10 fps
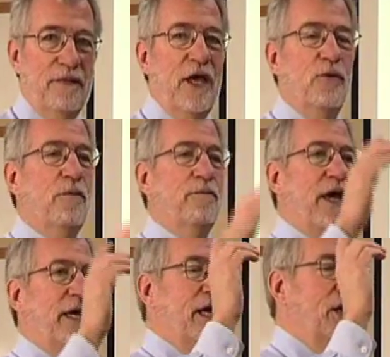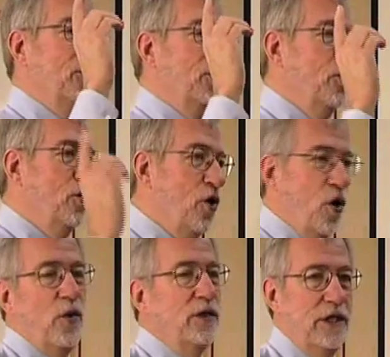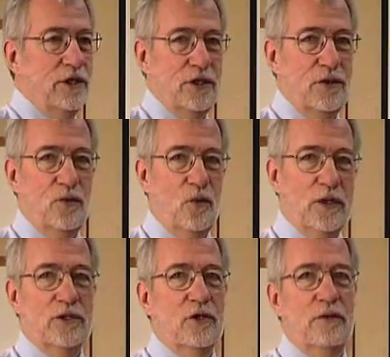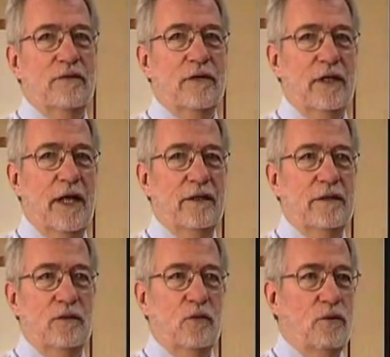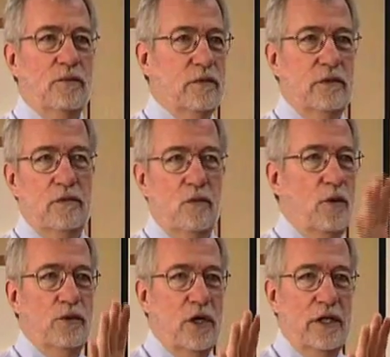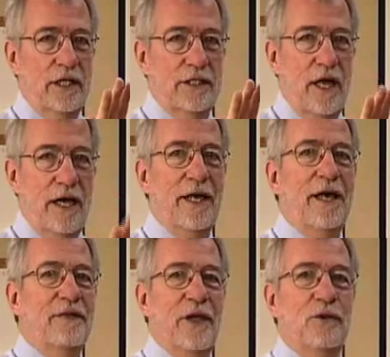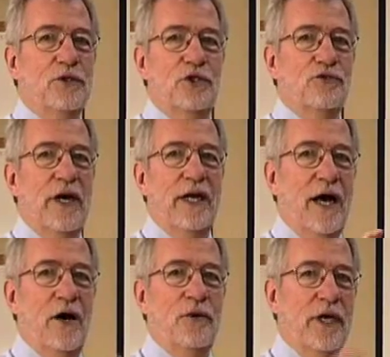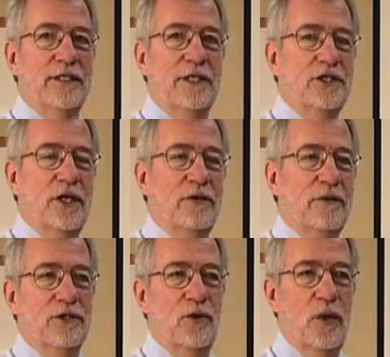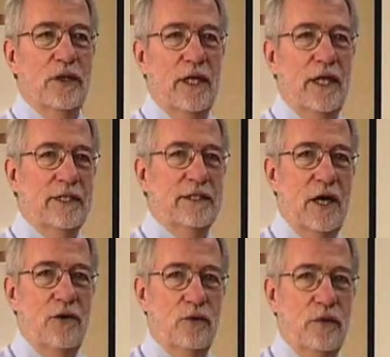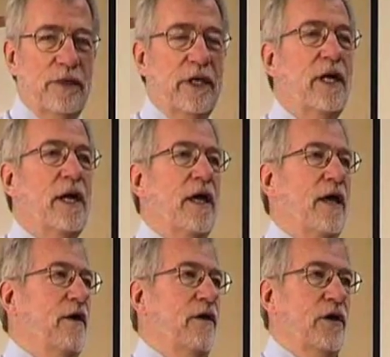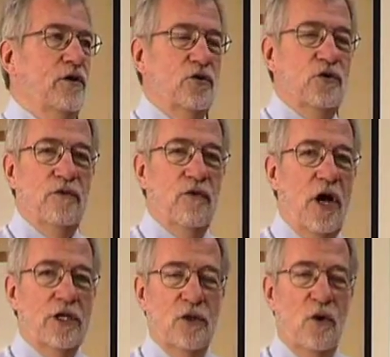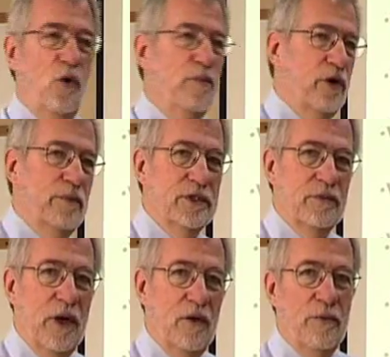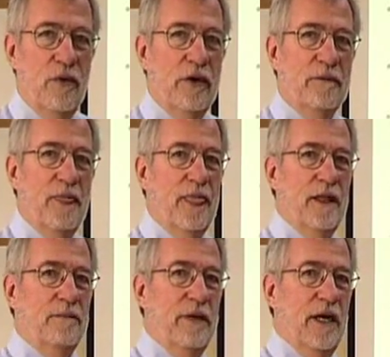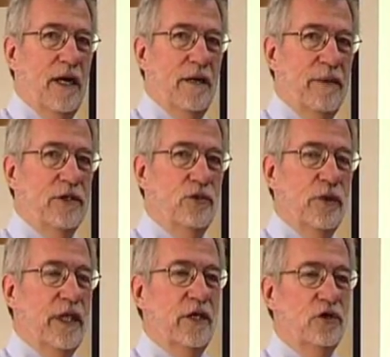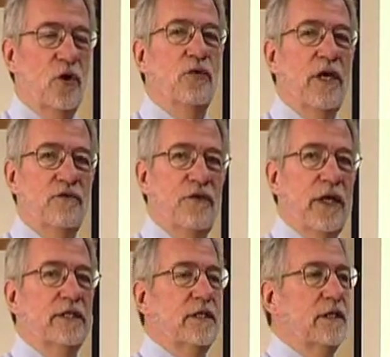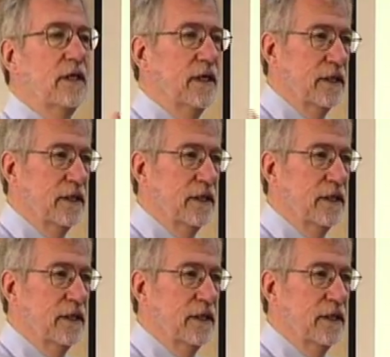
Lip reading: They were paying no attention whatsoever to that, what was on that slide. They were just trying to outguess each other as to what the next sound would be. So you've lost the whole purpose of PowerPoint by doing that. Don't get fancy.